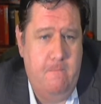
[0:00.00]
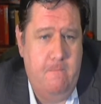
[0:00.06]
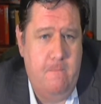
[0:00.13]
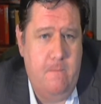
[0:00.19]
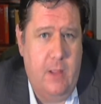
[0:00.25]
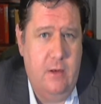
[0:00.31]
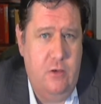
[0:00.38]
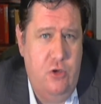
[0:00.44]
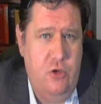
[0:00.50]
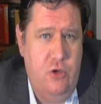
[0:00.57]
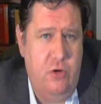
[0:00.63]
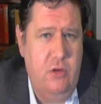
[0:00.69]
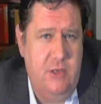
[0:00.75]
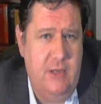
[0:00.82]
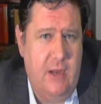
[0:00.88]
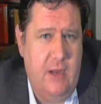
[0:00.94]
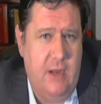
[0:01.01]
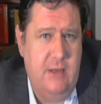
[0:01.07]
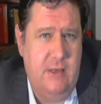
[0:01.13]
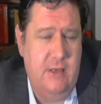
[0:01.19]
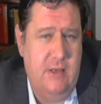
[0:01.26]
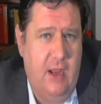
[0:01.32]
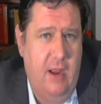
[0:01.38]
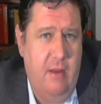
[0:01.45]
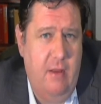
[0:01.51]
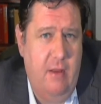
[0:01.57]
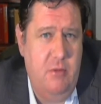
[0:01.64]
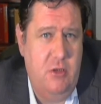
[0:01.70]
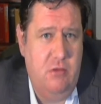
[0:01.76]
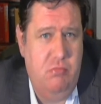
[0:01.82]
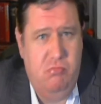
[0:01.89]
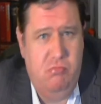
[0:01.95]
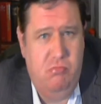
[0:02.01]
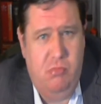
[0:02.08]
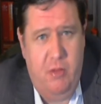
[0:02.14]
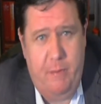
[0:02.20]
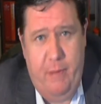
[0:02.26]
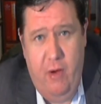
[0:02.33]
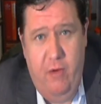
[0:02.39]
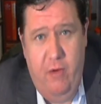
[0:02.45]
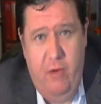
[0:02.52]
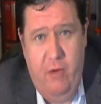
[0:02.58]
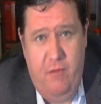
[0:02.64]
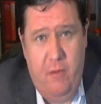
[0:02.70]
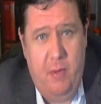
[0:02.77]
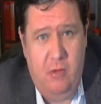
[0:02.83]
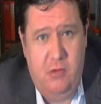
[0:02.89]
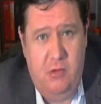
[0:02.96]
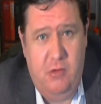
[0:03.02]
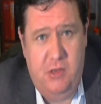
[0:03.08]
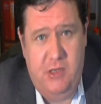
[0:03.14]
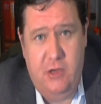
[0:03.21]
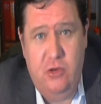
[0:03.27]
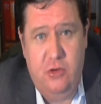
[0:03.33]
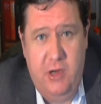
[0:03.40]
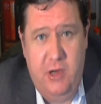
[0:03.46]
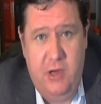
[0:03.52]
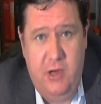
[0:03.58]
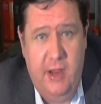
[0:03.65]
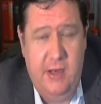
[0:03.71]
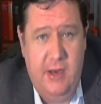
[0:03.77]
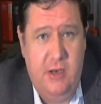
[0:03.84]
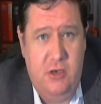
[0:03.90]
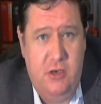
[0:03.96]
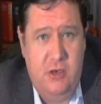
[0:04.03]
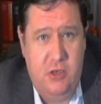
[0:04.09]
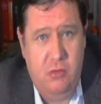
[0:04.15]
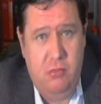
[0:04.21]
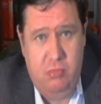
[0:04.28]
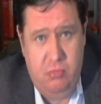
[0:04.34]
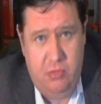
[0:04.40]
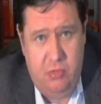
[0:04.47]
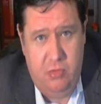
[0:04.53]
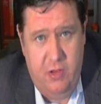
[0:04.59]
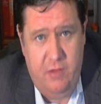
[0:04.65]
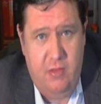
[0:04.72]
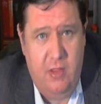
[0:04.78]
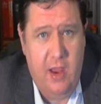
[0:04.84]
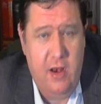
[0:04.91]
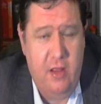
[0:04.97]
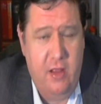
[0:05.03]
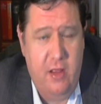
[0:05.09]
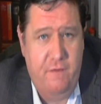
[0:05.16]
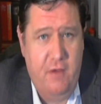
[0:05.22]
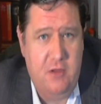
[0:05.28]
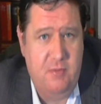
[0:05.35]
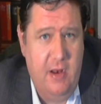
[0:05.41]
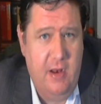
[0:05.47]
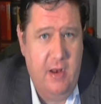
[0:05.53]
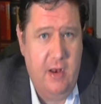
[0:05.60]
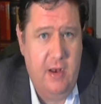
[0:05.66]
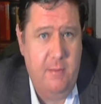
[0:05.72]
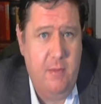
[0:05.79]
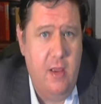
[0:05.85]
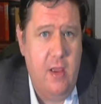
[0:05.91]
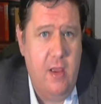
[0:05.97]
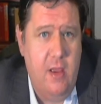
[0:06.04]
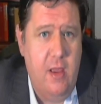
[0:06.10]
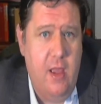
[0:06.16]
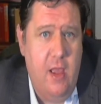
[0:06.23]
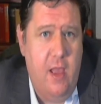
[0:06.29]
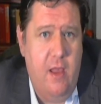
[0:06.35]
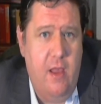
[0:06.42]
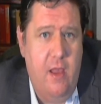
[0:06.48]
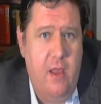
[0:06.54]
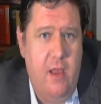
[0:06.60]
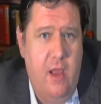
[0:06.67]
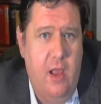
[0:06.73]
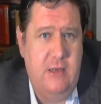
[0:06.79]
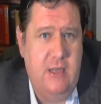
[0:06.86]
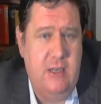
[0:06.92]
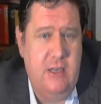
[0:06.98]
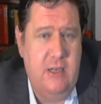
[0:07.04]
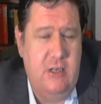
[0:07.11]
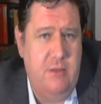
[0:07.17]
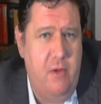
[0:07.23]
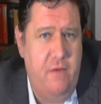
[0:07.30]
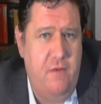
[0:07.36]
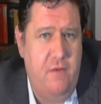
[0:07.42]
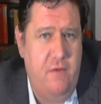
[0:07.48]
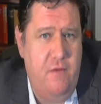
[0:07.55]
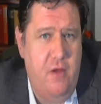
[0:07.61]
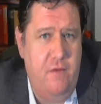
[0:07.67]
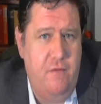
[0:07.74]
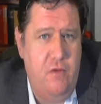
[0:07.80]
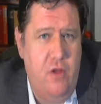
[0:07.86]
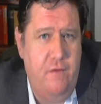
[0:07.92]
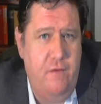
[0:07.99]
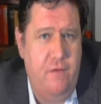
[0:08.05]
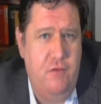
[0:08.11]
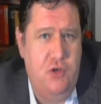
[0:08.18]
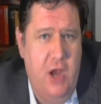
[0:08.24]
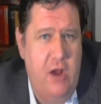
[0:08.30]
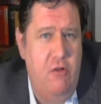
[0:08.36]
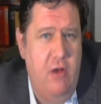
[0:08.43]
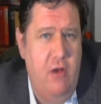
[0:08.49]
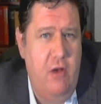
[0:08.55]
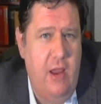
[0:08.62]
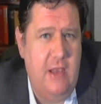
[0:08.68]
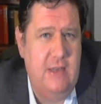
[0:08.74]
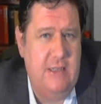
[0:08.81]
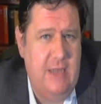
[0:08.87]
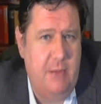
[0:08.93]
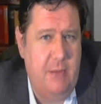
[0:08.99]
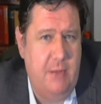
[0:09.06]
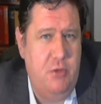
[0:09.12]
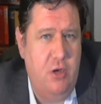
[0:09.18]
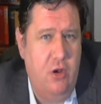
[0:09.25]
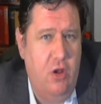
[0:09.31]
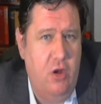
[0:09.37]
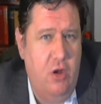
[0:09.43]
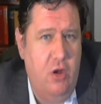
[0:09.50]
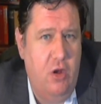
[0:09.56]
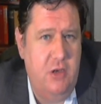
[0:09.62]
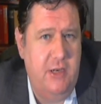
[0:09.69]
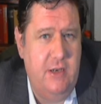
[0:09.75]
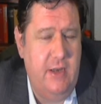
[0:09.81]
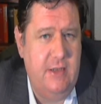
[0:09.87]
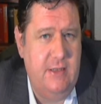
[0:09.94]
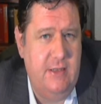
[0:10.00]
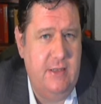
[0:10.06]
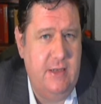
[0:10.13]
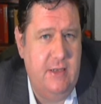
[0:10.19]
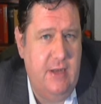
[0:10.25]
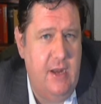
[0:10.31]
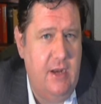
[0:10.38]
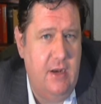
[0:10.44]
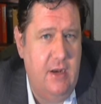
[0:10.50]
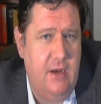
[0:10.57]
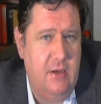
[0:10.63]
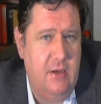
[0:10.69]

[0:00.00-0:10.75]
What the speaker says: During Saxon times, the period from about 600 AD to the end of the first millennium, a system of generally accepted law didn't exist in England.